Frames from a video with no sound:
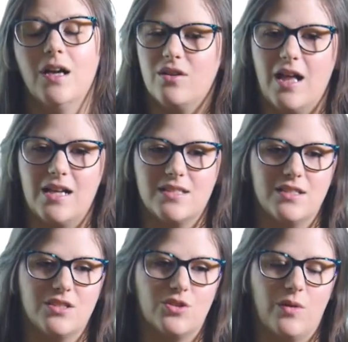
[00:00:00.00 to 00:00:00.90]

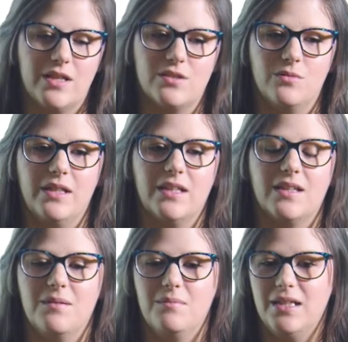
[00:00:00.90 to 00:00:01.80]
Classes twice a
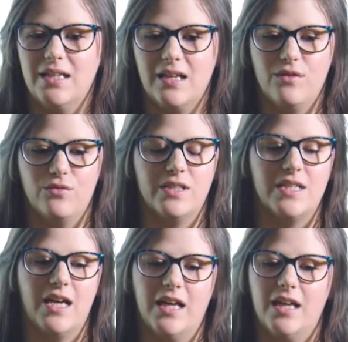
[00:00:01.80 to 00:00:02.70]
week, meeting every
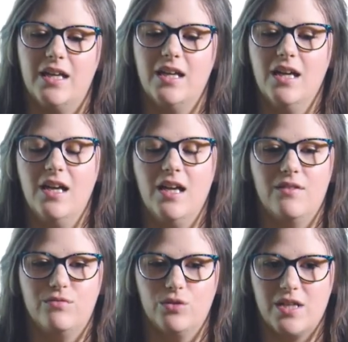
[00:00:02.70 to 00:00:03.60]
day,
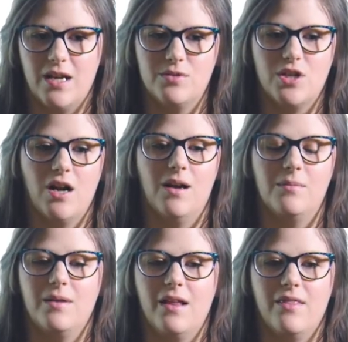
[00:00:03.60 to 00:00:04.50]
full-time
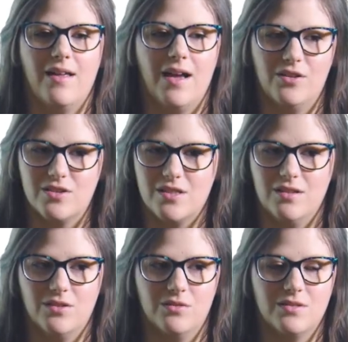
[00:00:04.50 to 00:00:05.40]
job. I
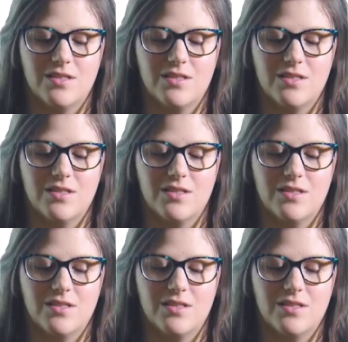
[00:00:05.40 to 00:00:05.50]
also